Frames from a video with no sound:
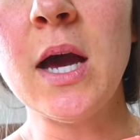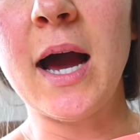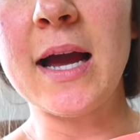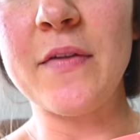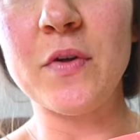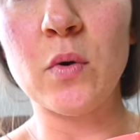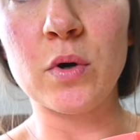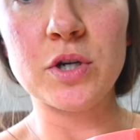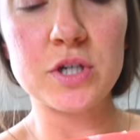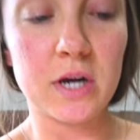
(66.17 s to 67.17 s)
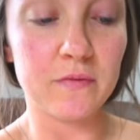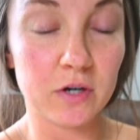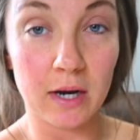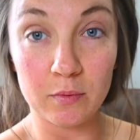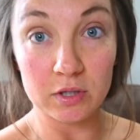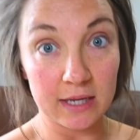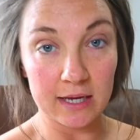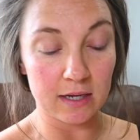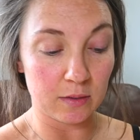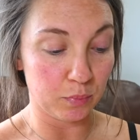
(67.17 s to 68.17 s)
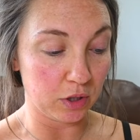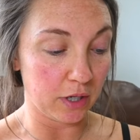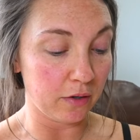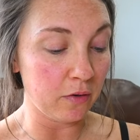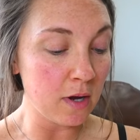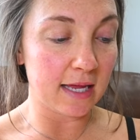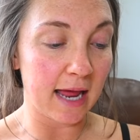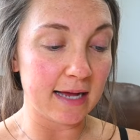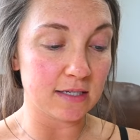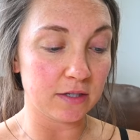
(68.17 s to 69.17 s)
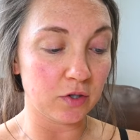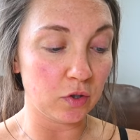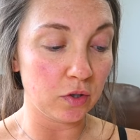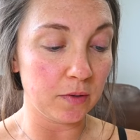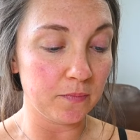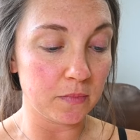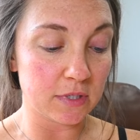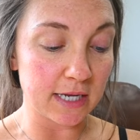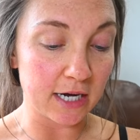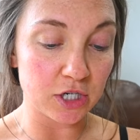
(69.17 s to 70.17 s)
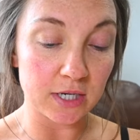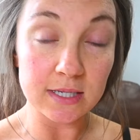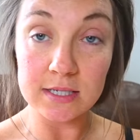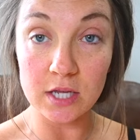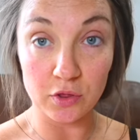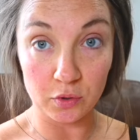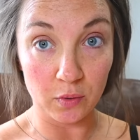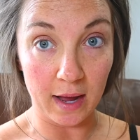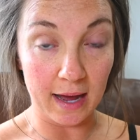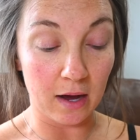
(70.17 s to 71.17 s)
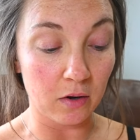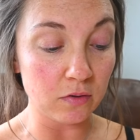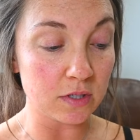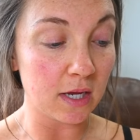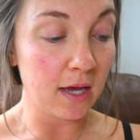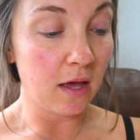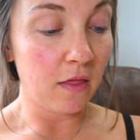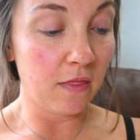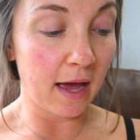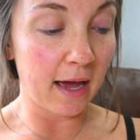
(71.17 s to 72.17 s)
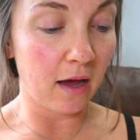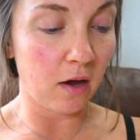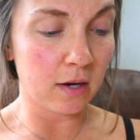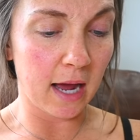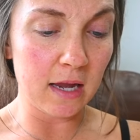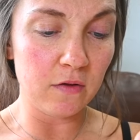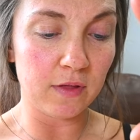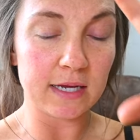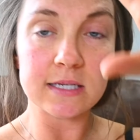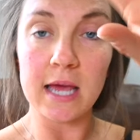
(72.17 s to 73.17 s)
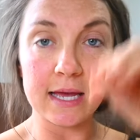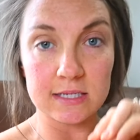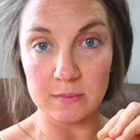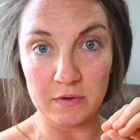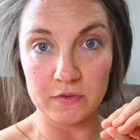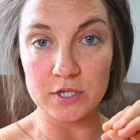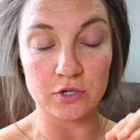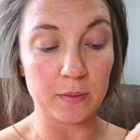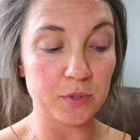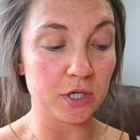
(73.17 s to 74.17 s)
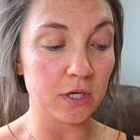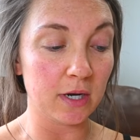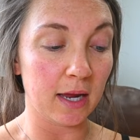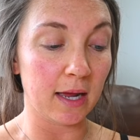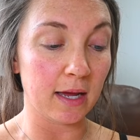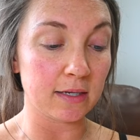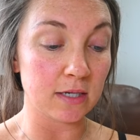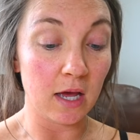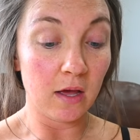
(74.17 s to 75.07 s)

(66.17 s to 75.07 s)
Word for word: I got the orange cover. I will link it below. It has little sections throughout that kind of like take some of the scripture and